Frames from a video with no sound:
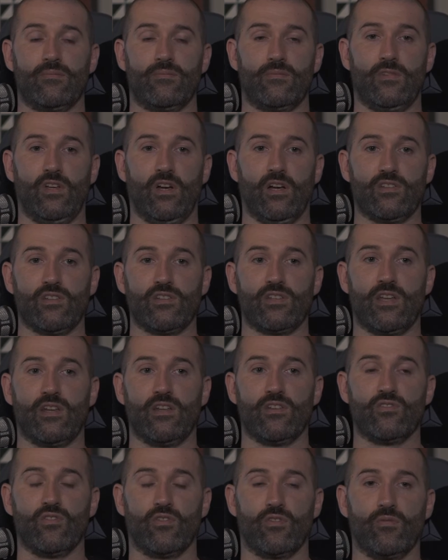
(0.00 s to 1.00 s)
Yeah, as I said,
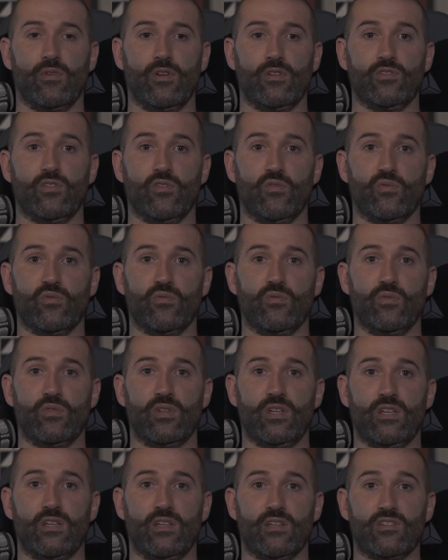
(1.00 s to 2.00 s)
it's nothing really to do with the
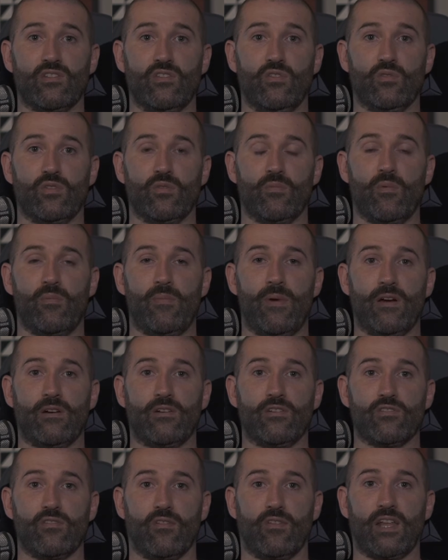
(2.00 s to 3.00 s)
routine, it's to do with the
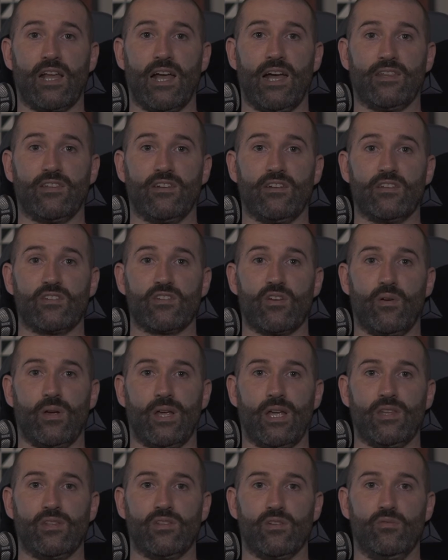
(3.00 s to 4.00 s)
preparedness of the candidates
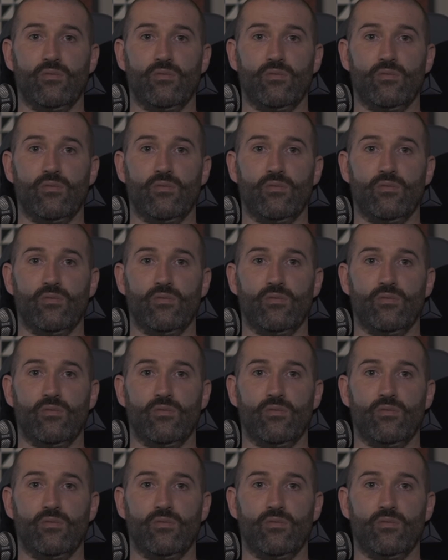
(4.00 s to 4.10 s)
going into the